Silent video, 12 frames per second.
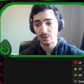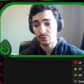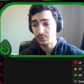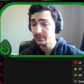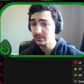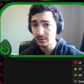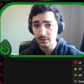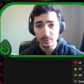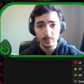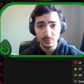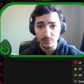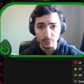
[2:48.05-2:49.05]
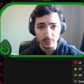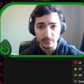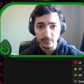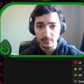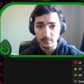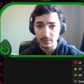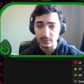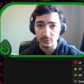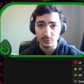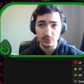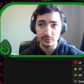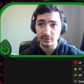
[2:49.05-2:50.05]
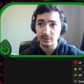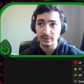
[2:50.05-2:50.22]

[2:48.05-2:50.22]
you're instantly going to be focused because you're just a